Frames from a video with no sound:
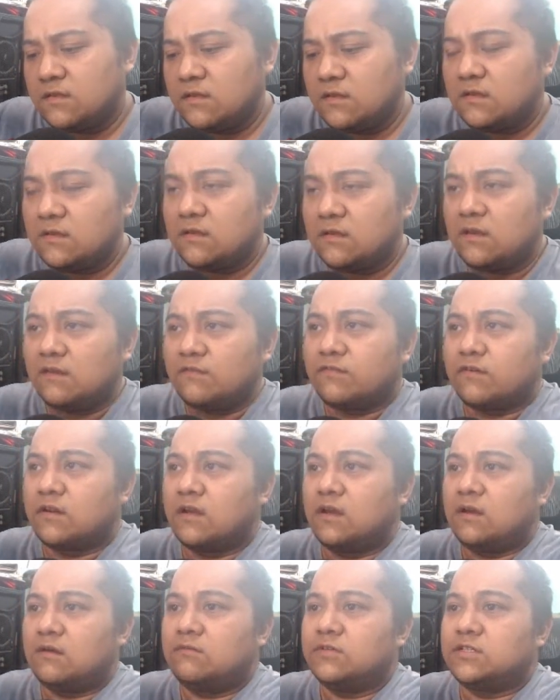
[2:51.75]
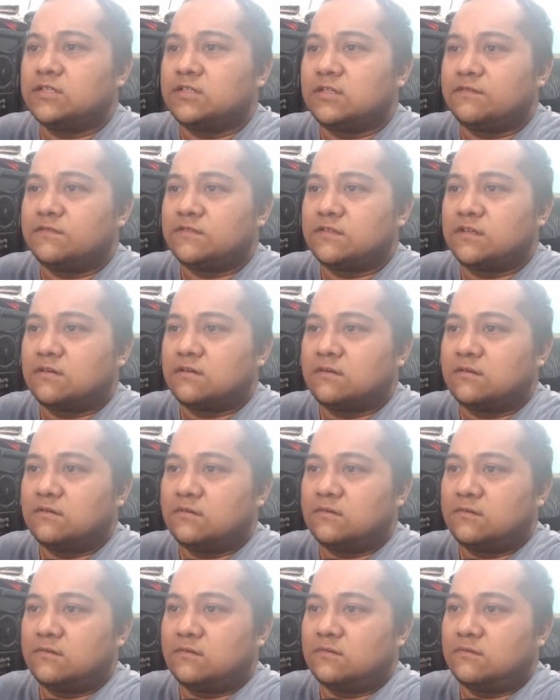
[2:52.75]
I forgot which
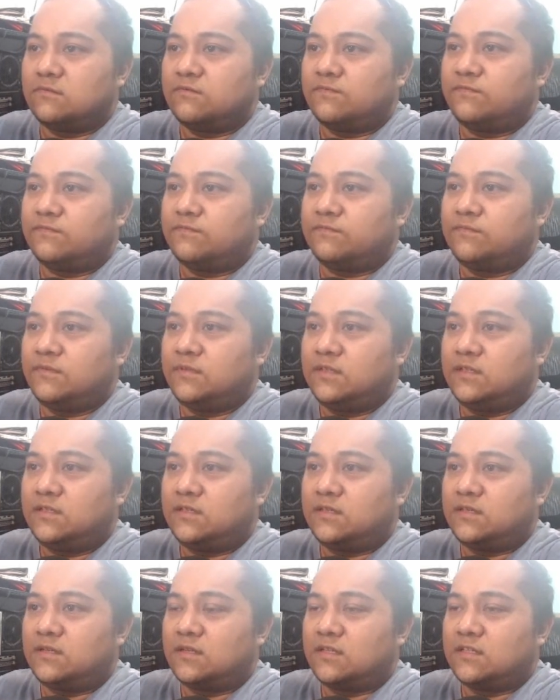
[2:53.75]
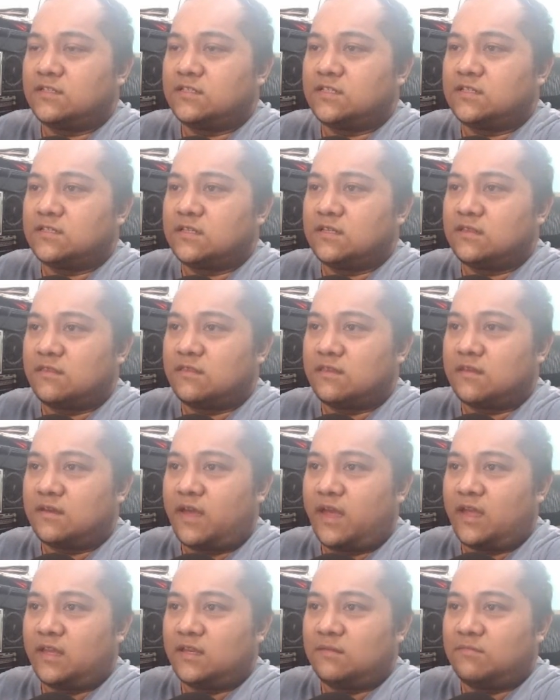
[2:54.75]
F-Zero. This isn't the
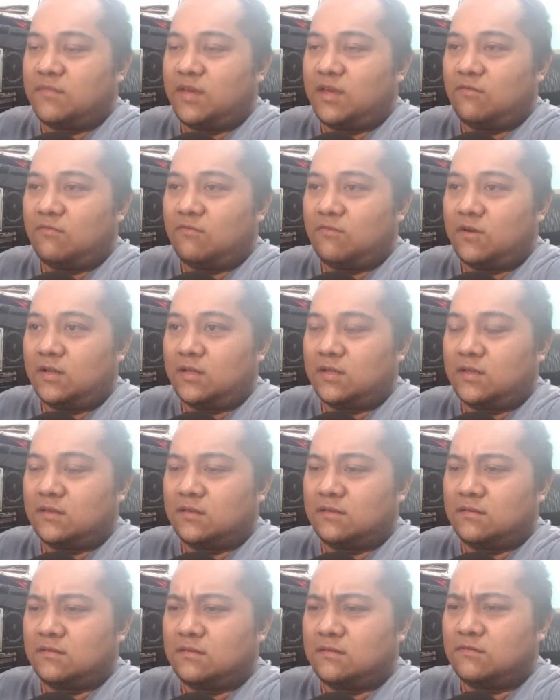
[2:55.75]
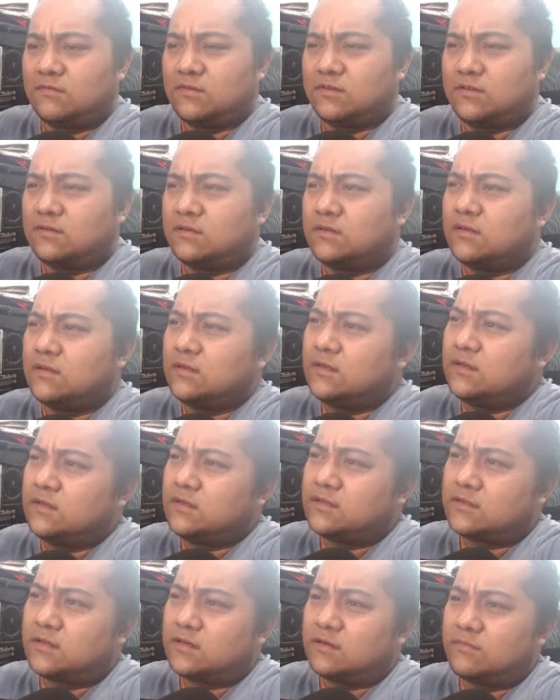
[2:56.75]
anime one.
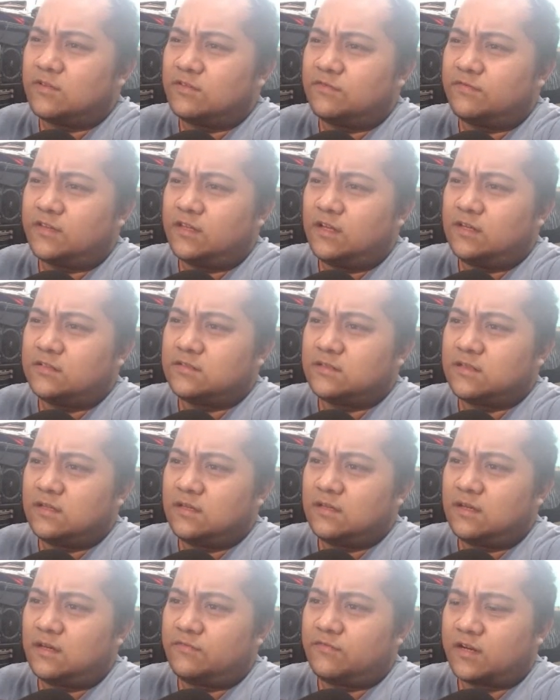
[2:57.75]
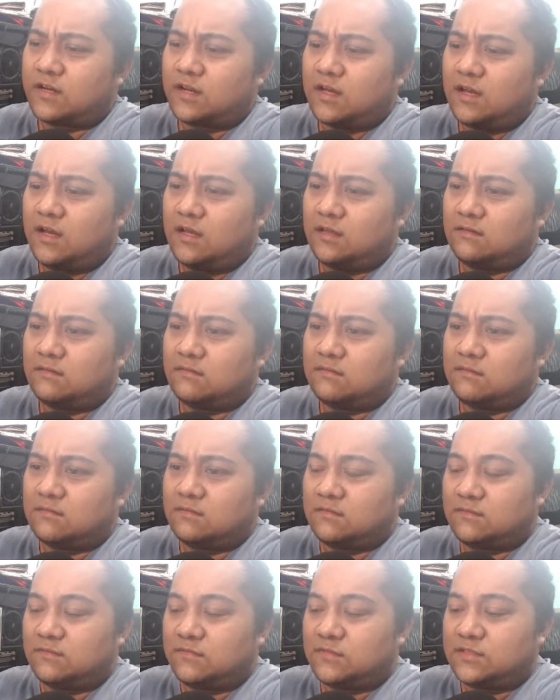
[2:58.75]
Terminal Velocity, I forgot.
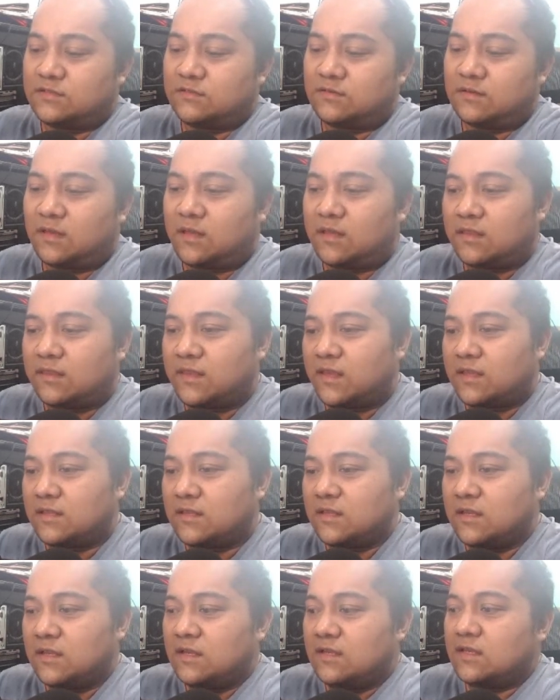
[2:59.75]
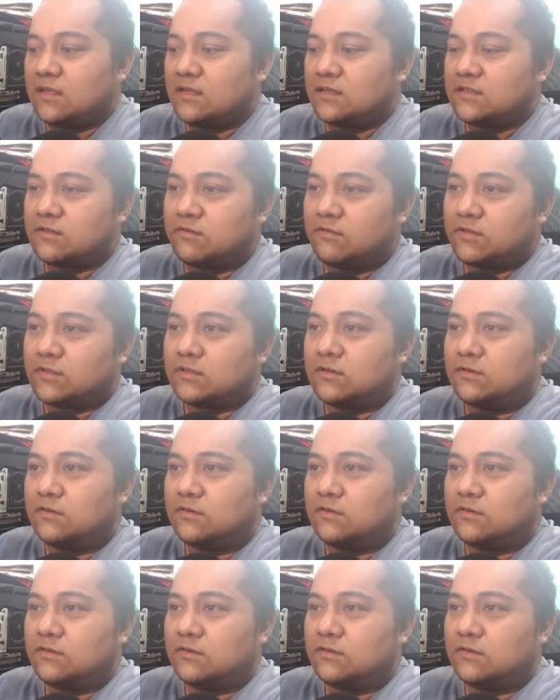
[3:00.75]
And then this is going to go to